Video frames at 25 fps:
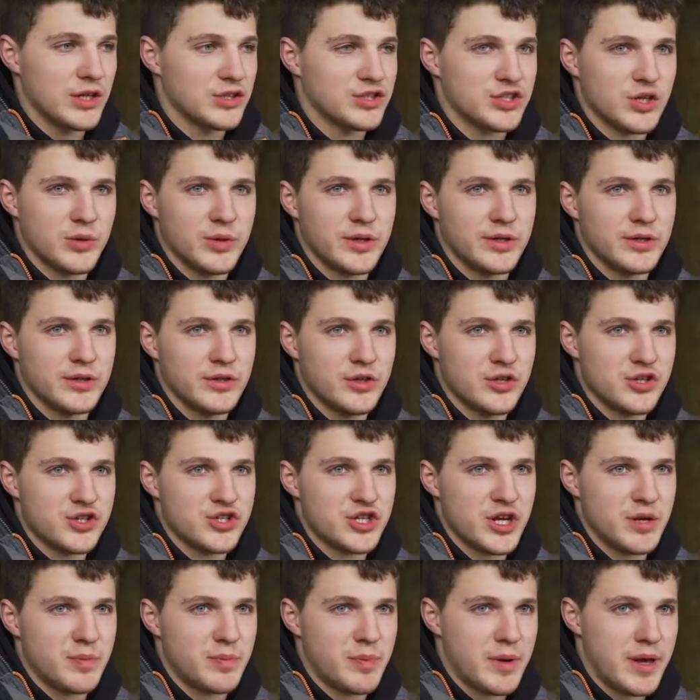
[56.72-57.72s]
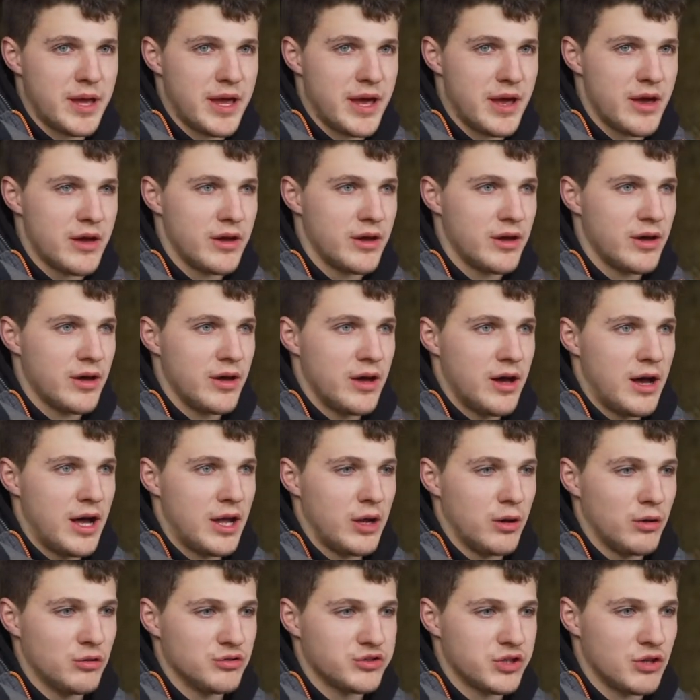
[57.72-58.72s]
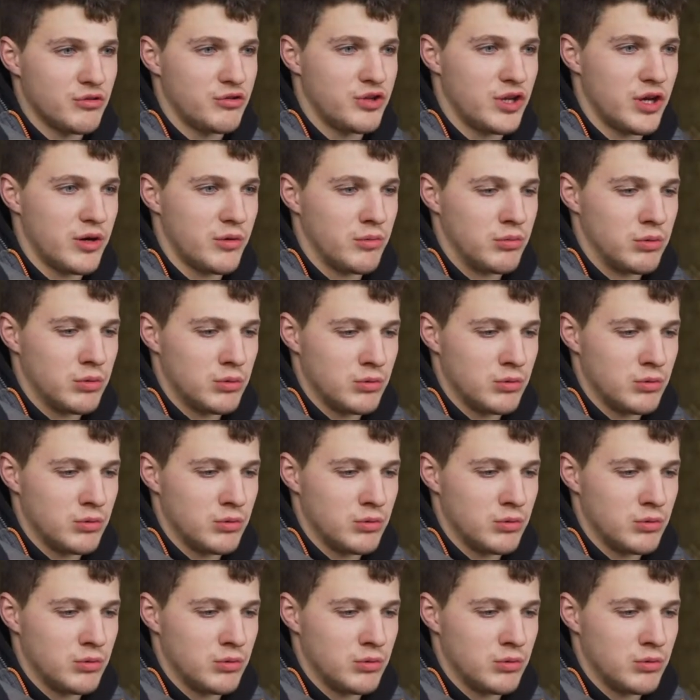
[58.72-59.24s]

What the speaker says: as doing the sheep here, I also do